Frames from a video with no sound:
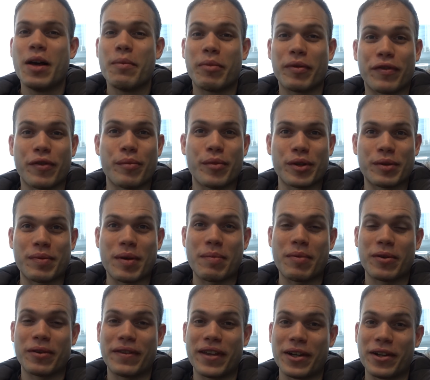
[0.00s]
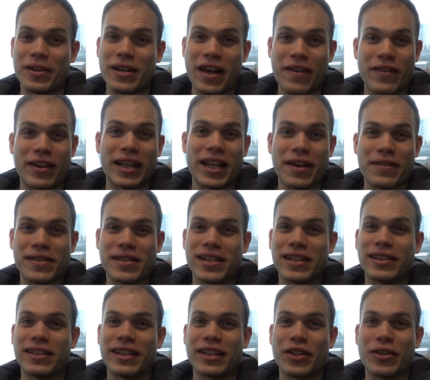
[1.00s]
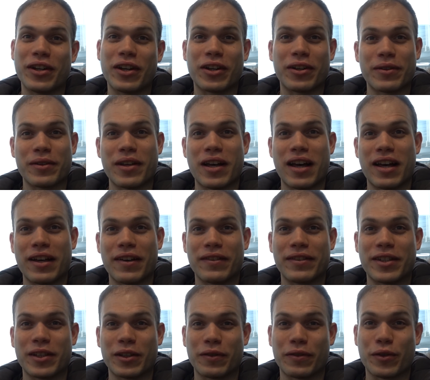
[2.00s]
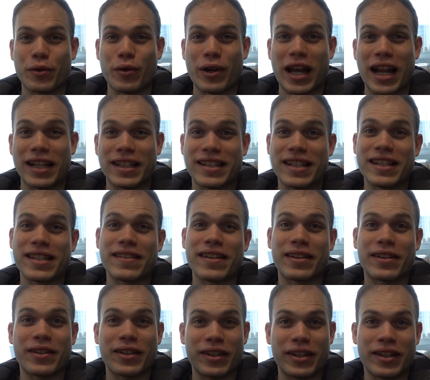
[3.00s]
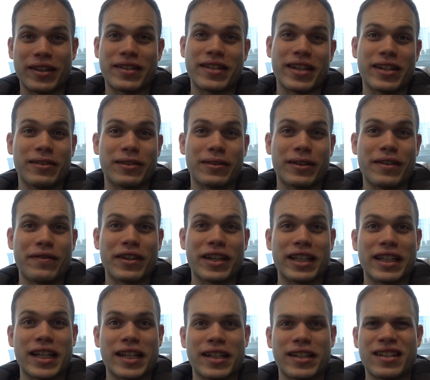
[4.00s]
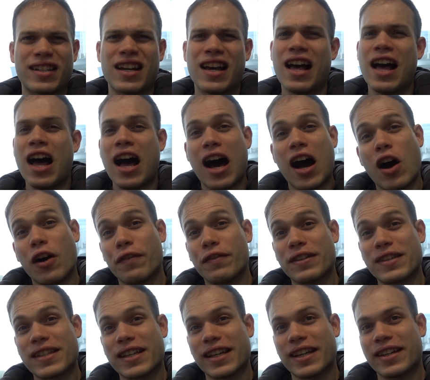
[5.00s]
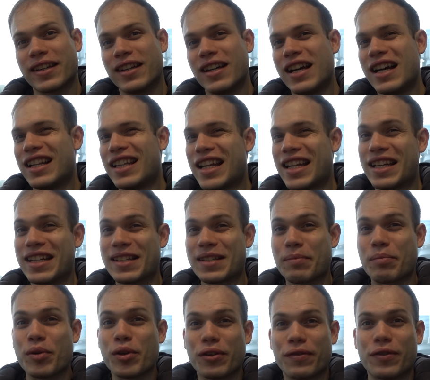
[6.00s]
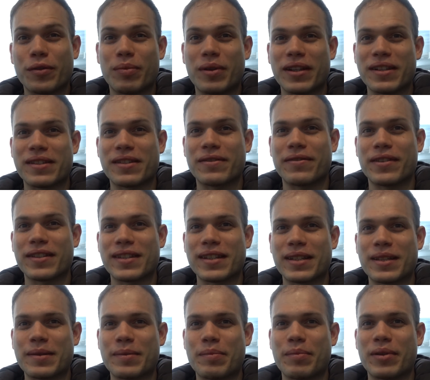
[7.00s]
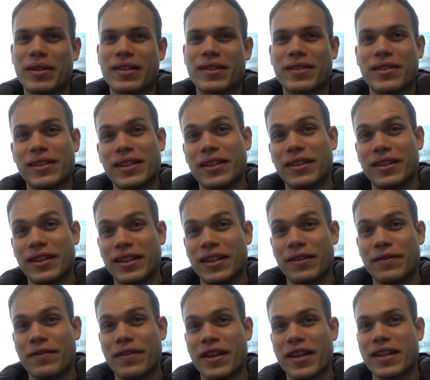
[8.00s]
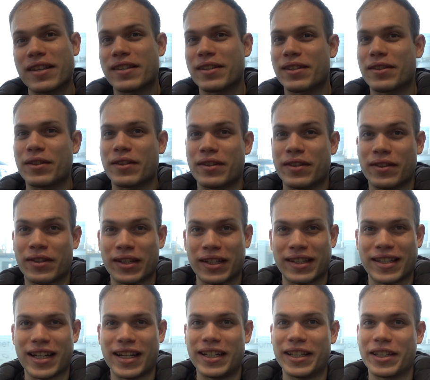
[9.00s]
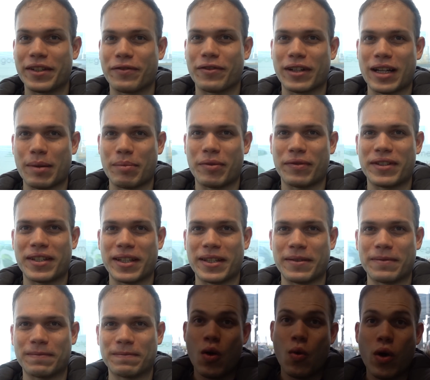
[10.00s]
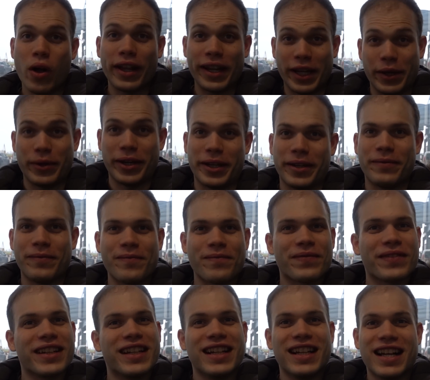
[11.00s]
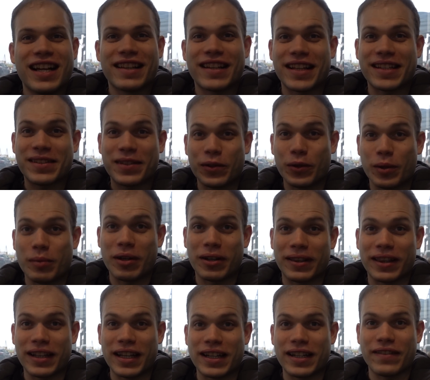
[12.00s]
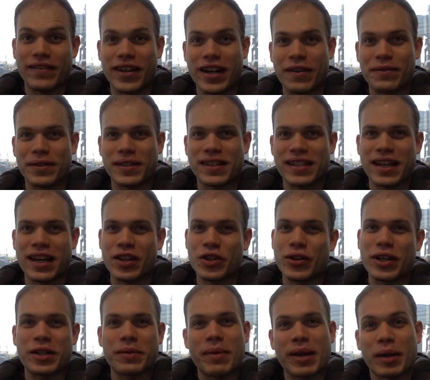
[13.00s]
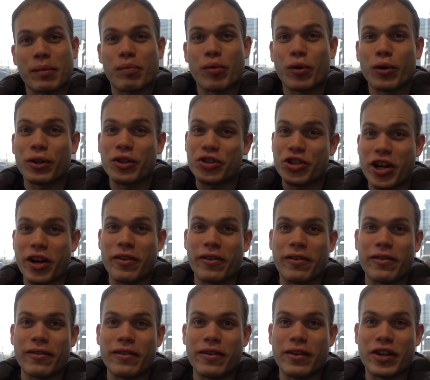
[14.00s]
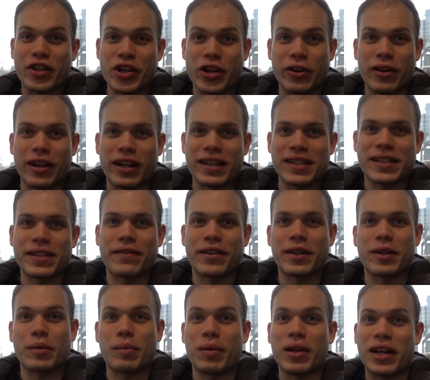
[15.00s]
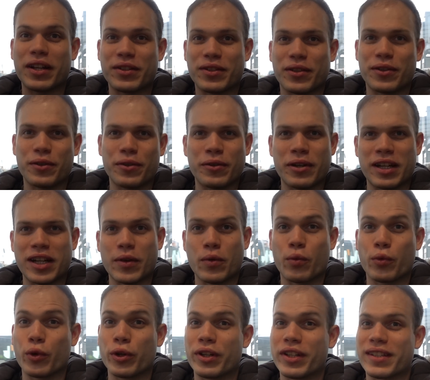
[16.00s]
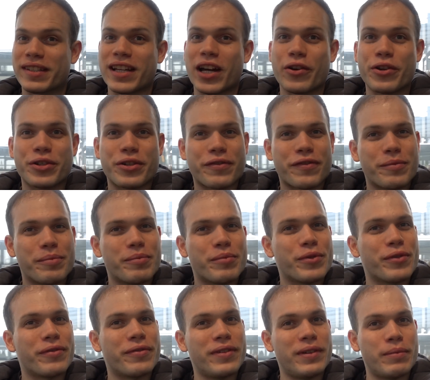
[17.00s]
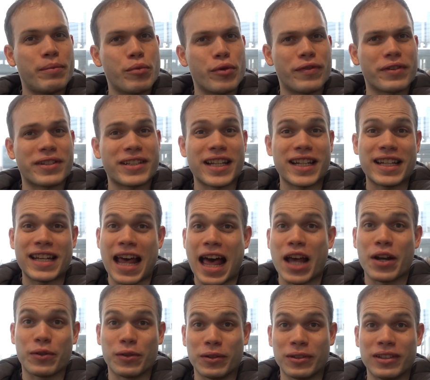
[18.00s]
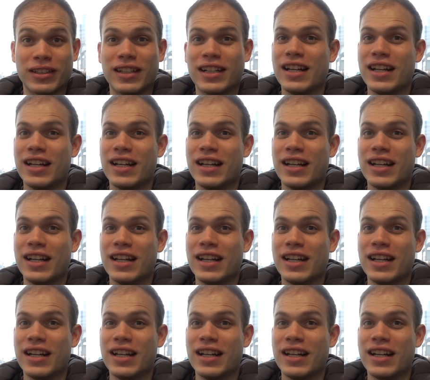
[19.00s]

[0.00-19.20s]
But for most people, they don't have that lifestyle, and you got to deal with the realities that entail living in London. I often say London is a beautiful place to visit, but to live there is an entirely different cup of tea. Well, anyway, that's all about London, I have to say. I tried to make it broad and generalized so that it applied to you, and I wouldn't discourage you from moving to London at all.